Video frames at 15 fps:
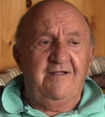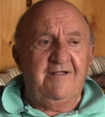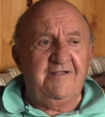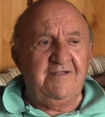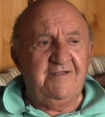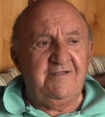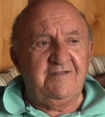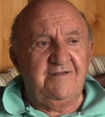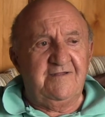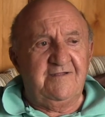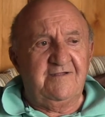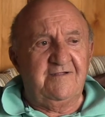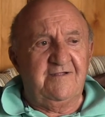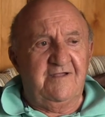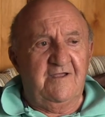And
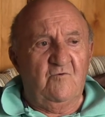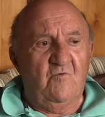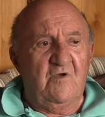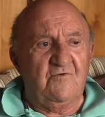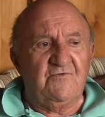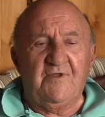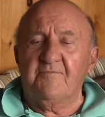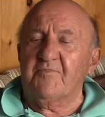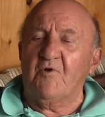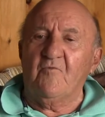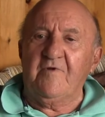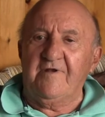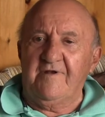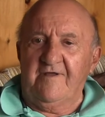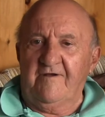uh, I wound up
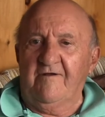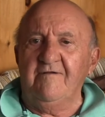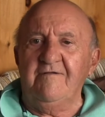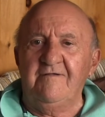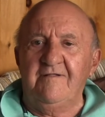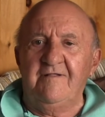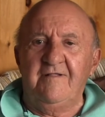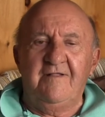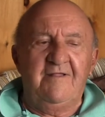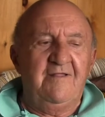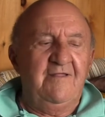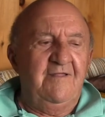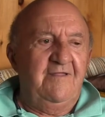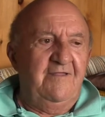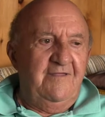going there.
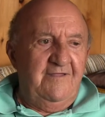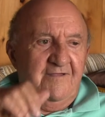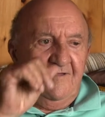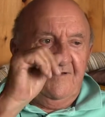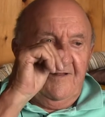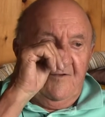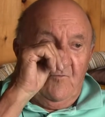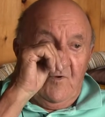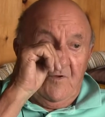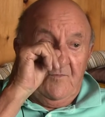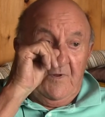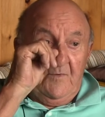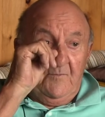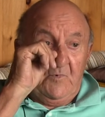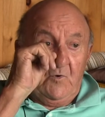And I
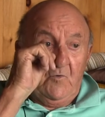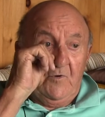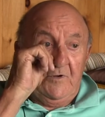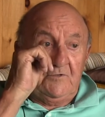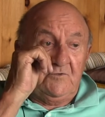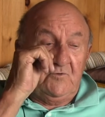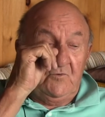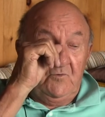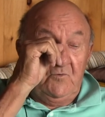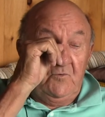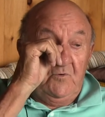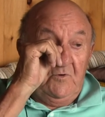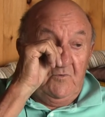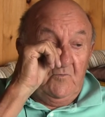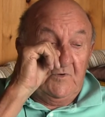wound up going
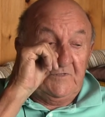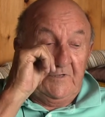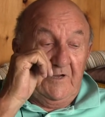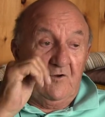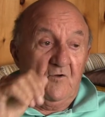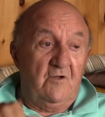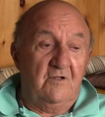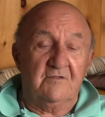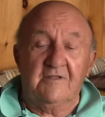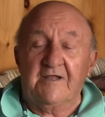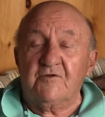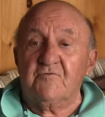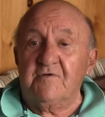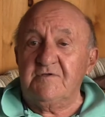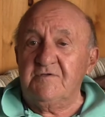to what they called
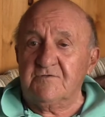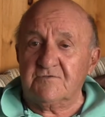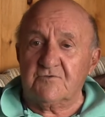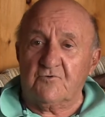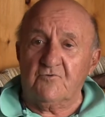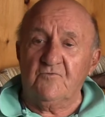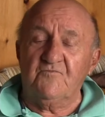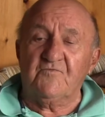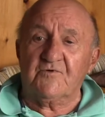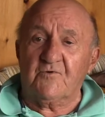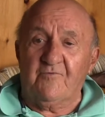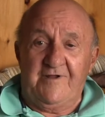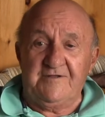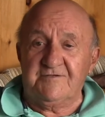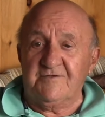electrician school for
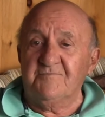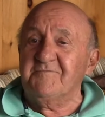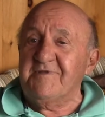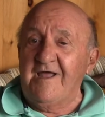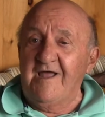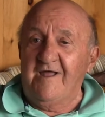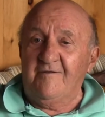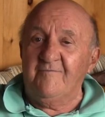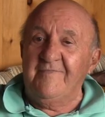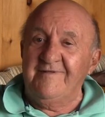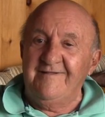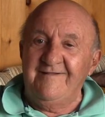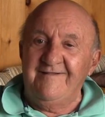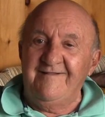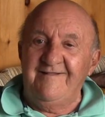quite some time.
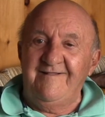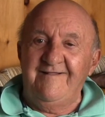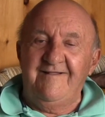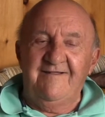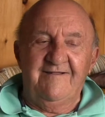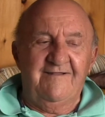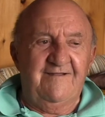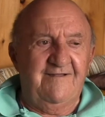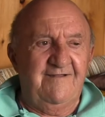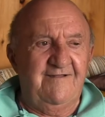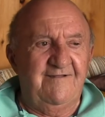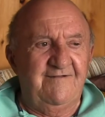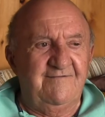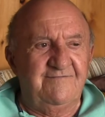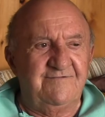
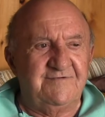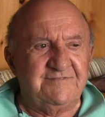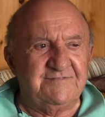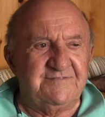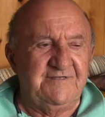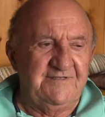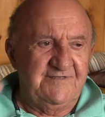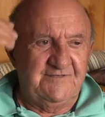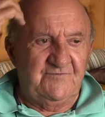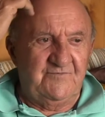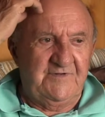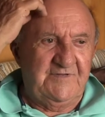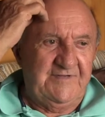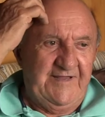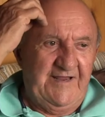Uh, see, this
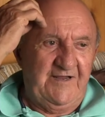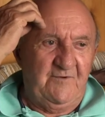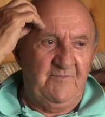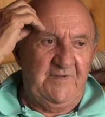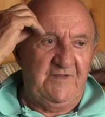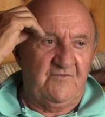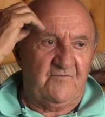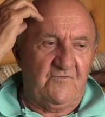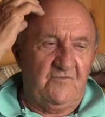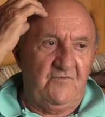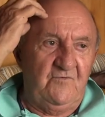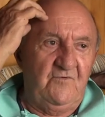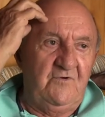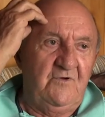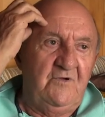would have taken me
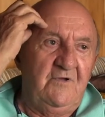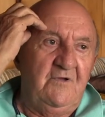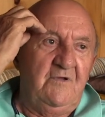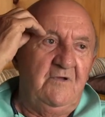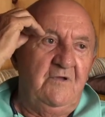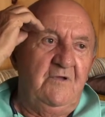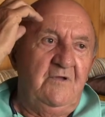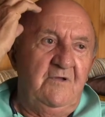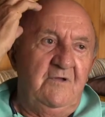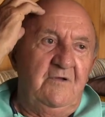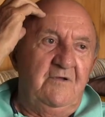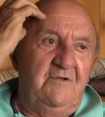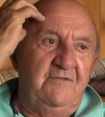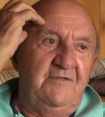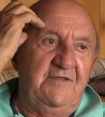through
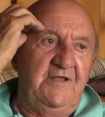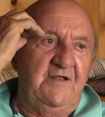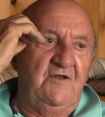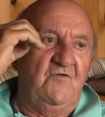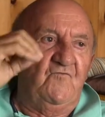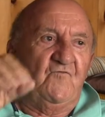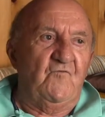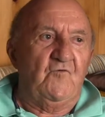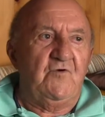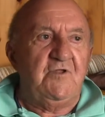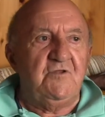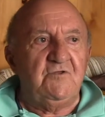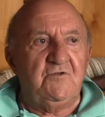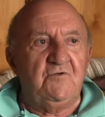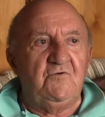the end of
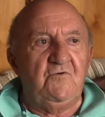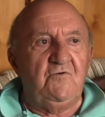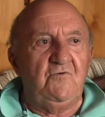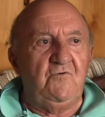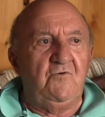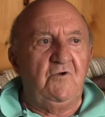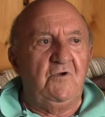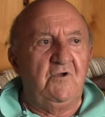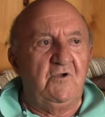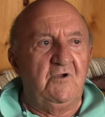42,